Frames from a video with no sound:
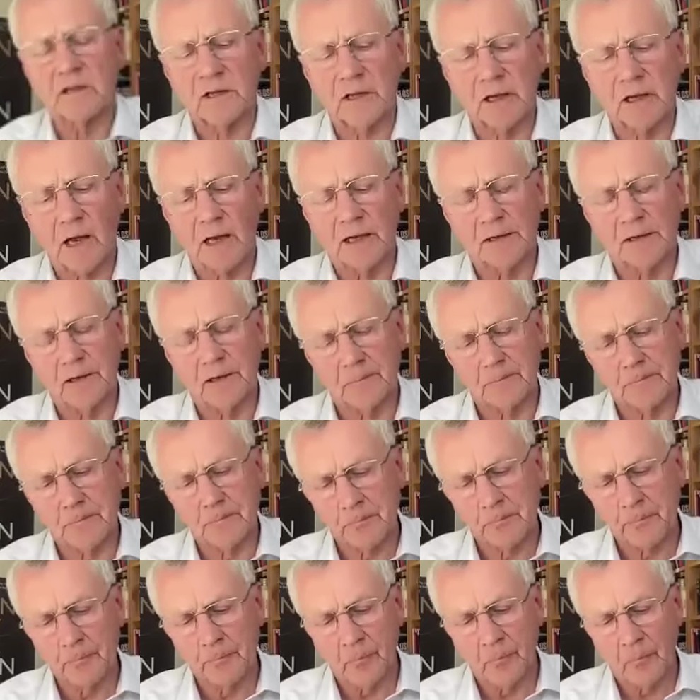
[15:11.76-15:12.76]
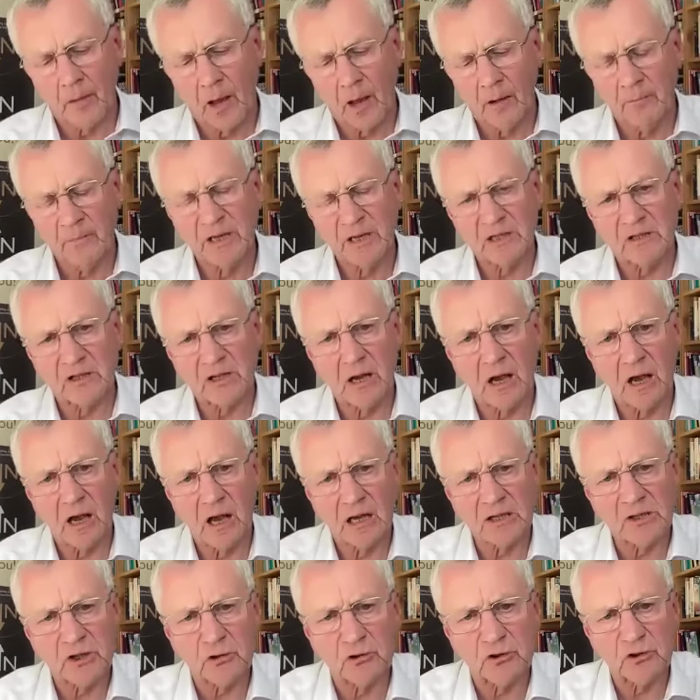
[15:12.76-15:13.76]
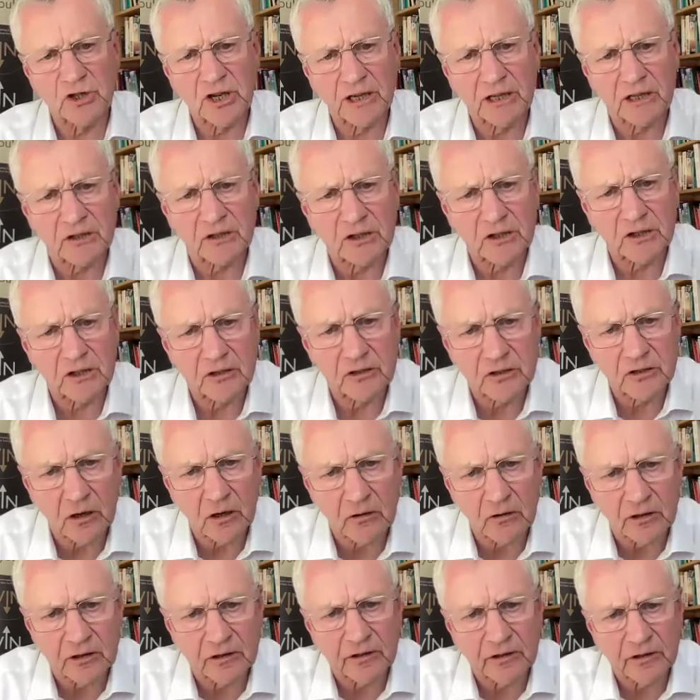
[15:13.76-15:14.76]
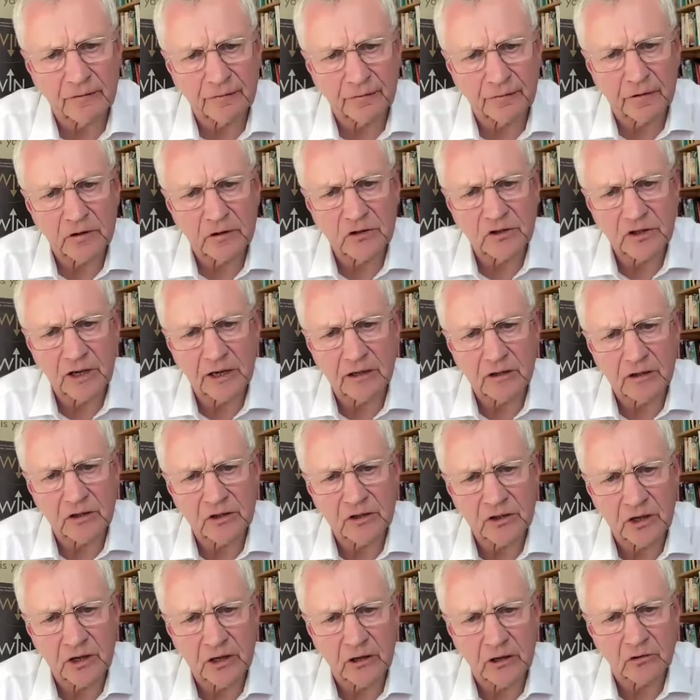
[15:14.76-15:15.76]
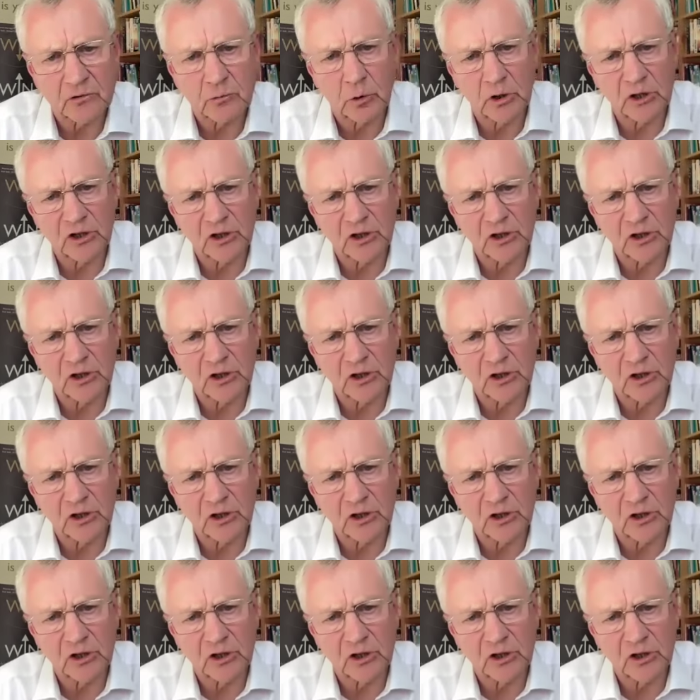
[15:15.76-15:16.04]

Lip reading: Fantastic. And I mean, as you said, it's a totally different set of skills.